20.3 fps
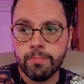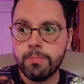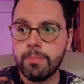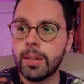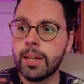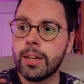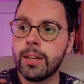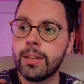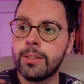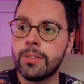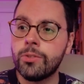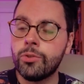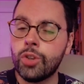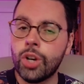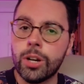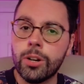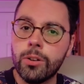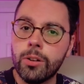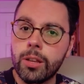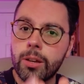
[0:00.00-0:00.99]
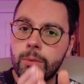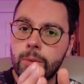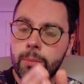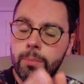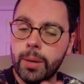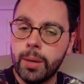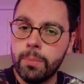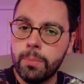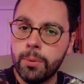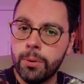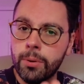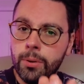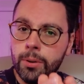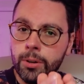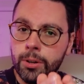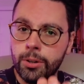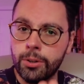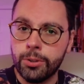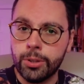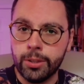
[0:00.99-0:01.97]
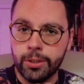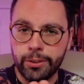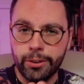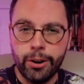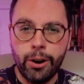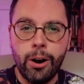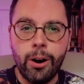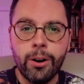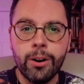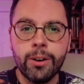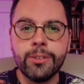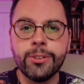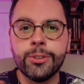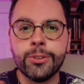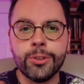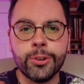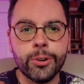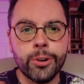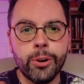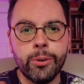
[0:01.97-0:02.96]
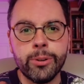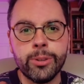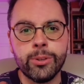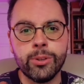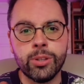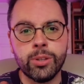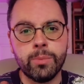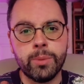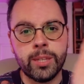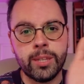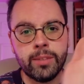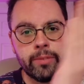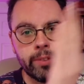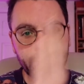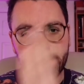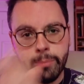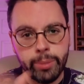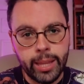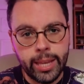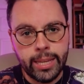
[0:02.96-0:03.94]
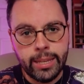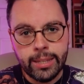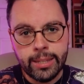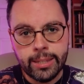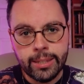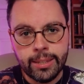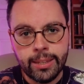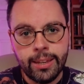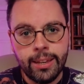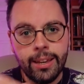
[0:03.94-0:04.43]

Because generally when people are using their cars, they're going to a specific place